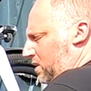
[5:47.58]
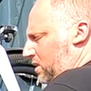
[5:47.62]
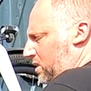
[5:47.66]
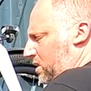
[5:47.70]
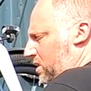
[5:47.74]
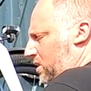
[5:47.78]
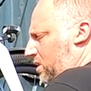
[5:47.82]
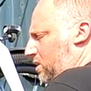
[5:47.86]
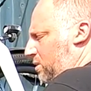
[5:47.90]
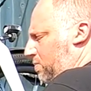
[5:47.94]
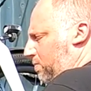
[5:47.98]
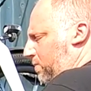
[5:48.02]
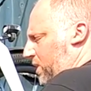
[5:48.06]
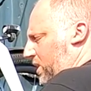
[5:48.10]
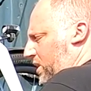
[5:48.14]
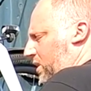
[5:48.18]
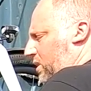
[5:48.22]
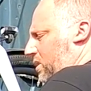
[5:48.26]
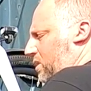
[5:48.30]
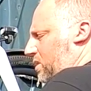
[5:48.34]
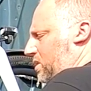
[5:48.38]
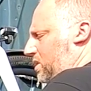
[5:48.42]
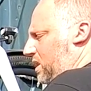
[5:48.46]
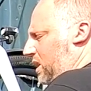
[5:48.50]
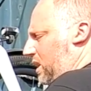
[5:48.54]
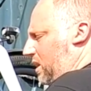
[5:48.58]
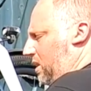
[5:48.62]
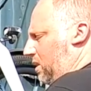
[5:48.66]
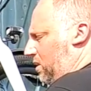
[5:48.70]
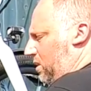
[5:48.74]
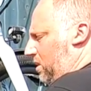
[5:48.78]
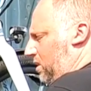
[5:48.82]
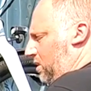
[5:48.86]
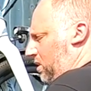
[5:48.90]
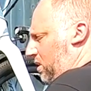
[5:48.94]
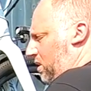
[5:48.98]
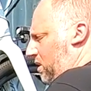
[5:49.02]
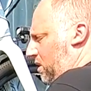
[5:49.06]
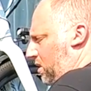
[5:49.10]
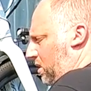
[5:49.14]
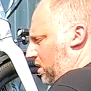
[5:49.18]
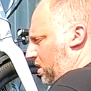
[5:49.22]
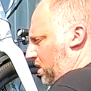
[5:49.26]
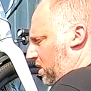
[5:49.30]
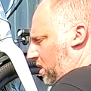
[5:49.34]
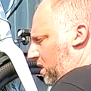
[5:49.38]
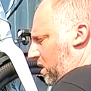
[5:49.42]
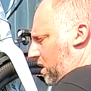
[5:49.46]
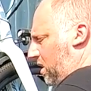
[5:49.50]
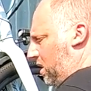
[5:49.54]
so you just bring this down in here.
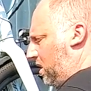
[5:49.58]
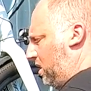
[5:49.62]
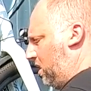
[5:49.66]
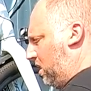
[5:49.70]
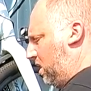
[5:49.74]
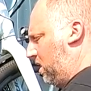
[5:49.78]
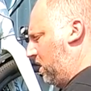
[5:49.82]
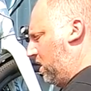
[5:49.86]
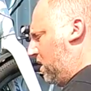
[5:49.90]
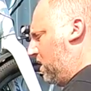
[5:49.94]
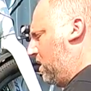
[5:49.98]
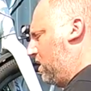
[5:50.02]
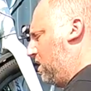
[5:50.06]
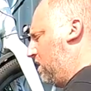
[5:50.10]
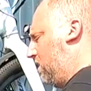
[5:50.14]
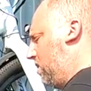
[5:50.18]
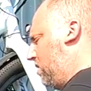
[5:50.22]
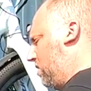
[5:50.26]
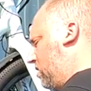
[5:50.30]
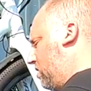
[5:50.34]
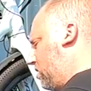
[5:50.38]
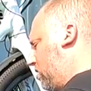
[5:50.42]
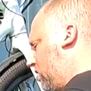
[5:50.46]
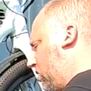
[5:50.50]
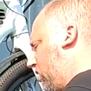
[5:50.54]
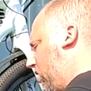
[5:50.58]
This